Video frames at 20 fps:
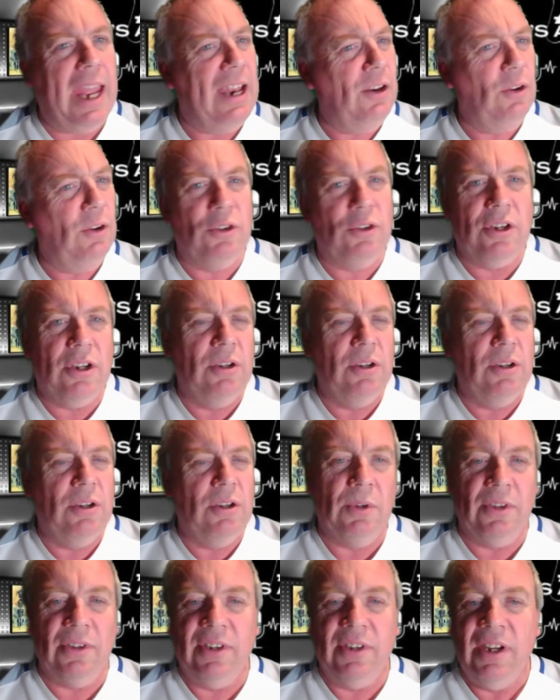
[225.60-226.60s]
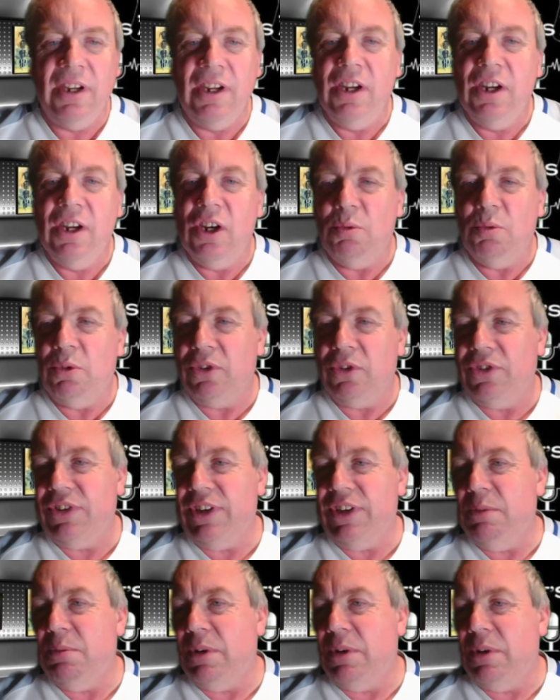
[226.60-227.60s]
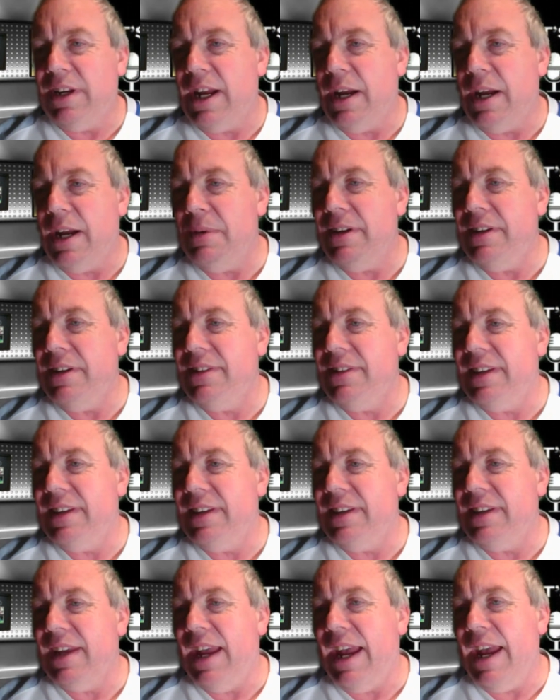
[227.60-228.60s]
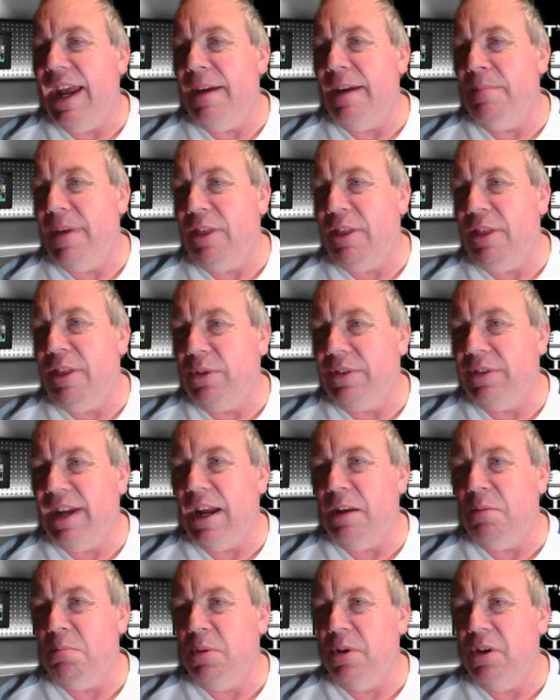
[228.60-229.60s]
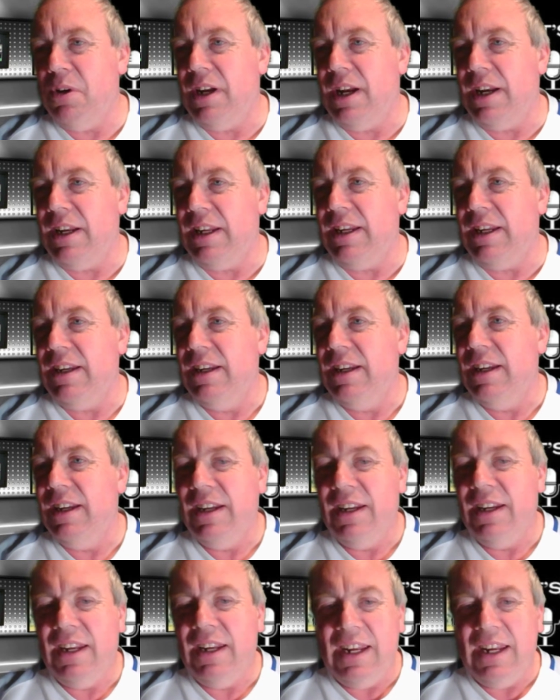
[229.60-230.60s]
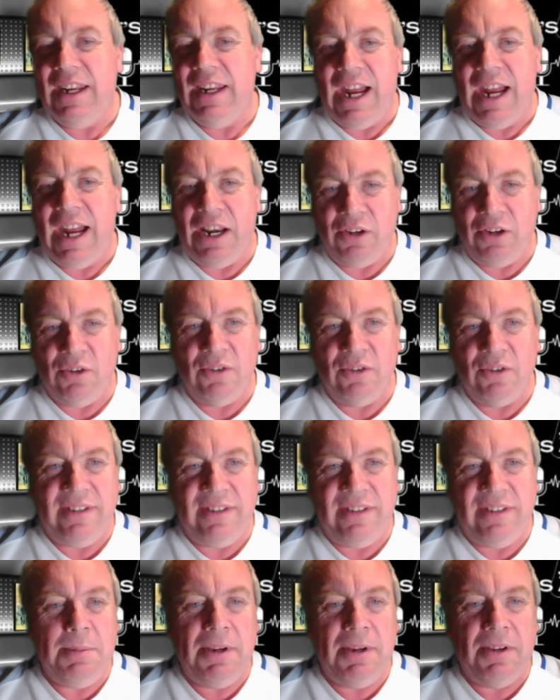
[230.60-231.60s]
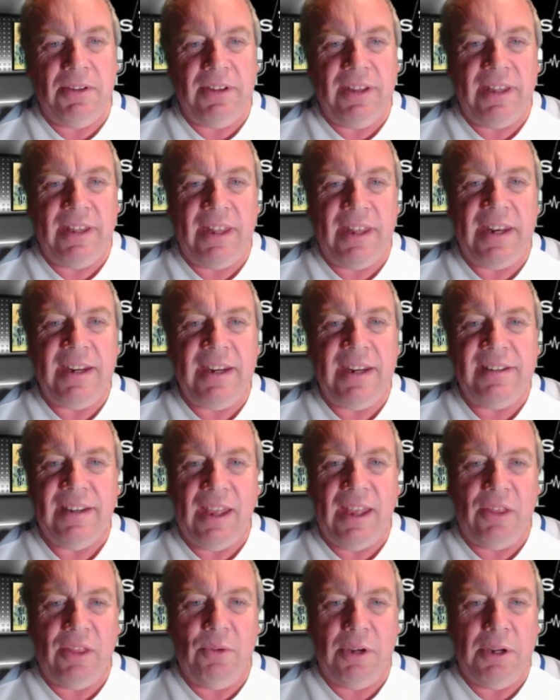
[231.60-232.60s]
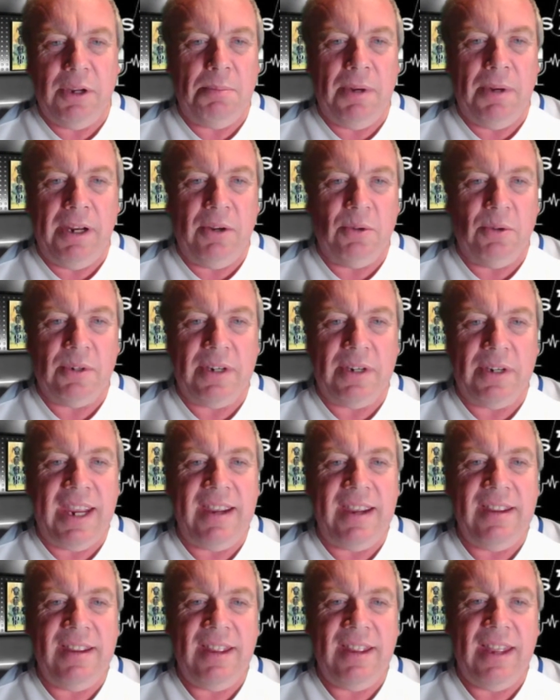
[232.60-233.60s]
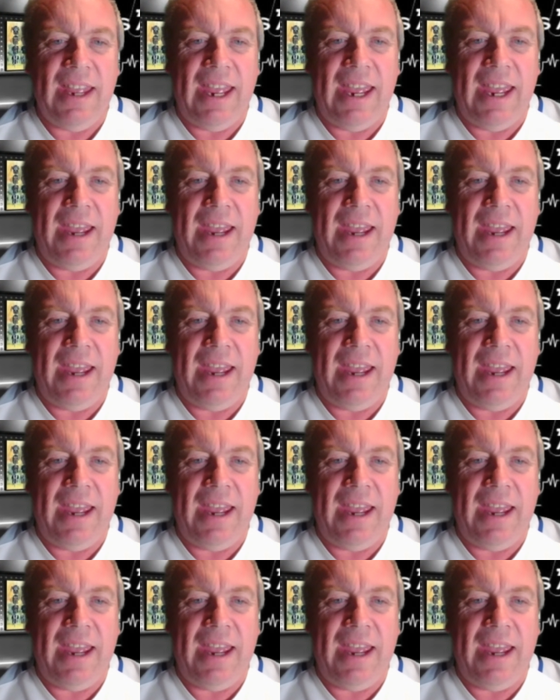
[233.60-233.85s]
look, we'll see what happens. I thought Dan Burn had a good debut the other night. I thought he played okay.